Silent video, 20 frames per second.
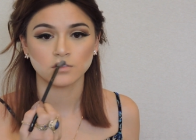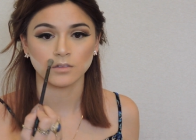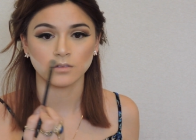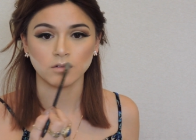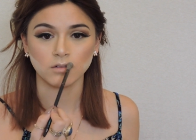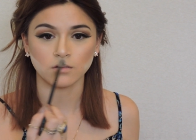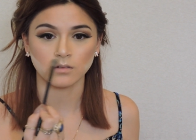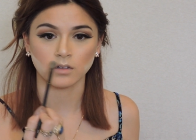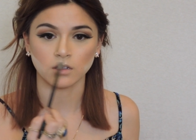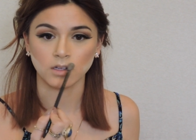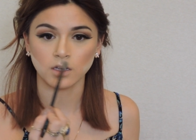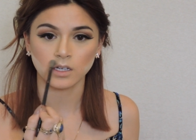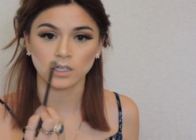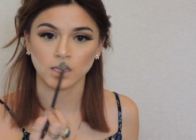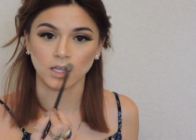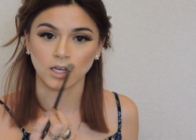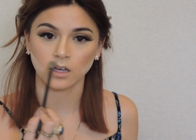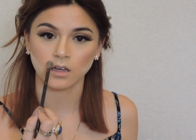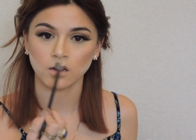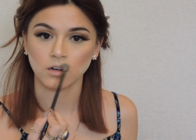Ooh, look at
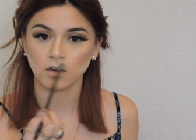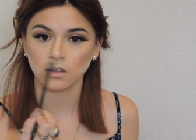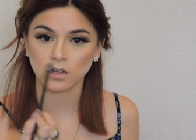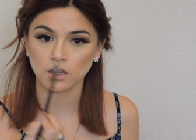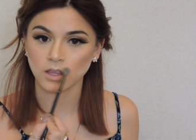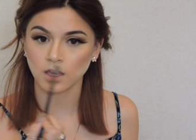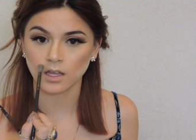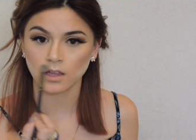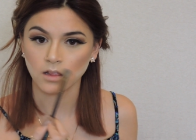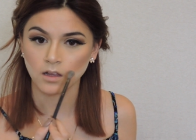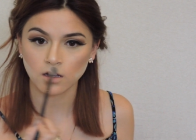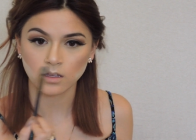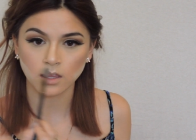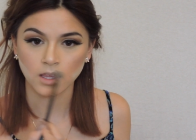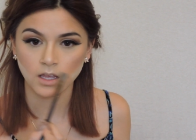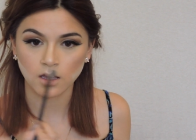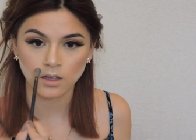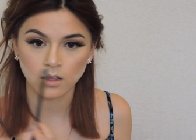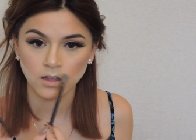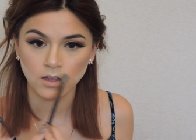that, look at that, look at
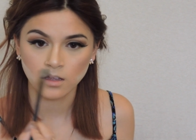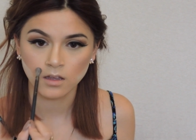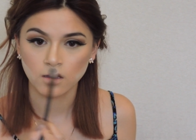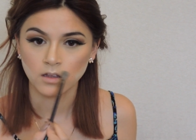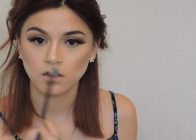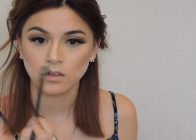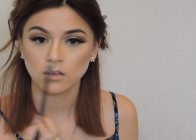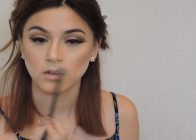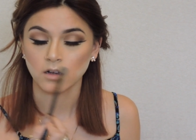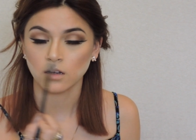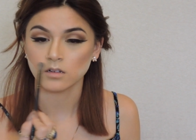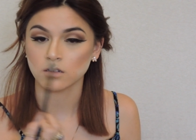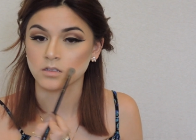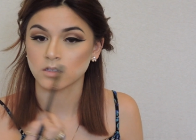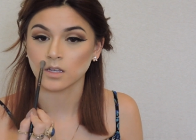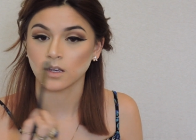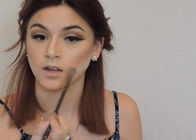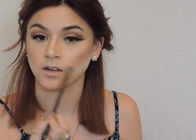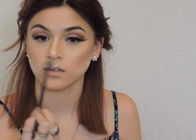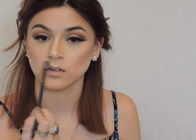that. I'll just
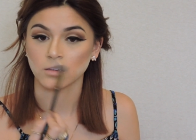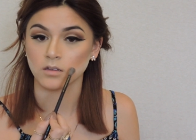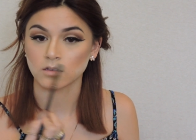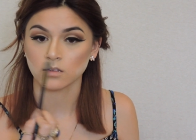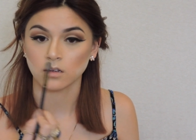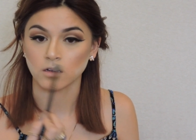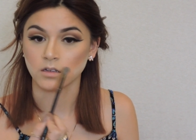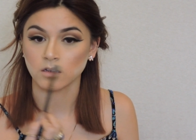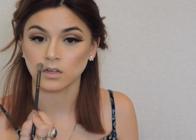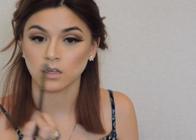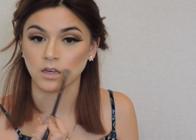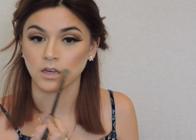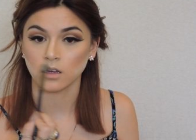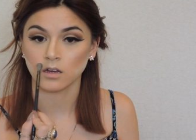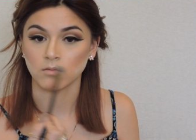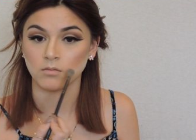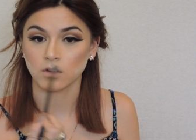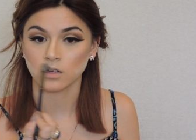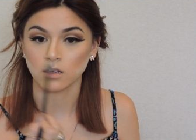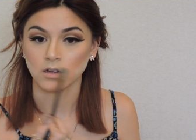sit here and do this all day,
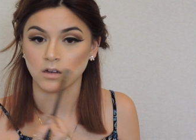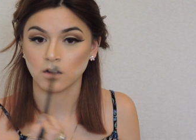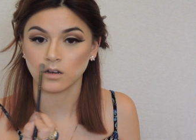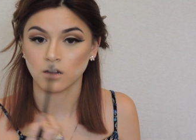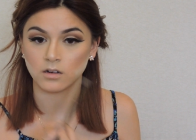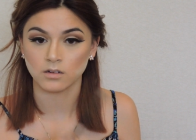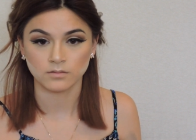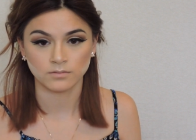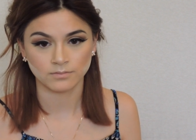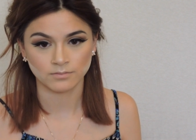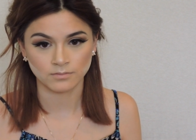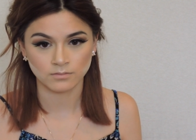oh my god.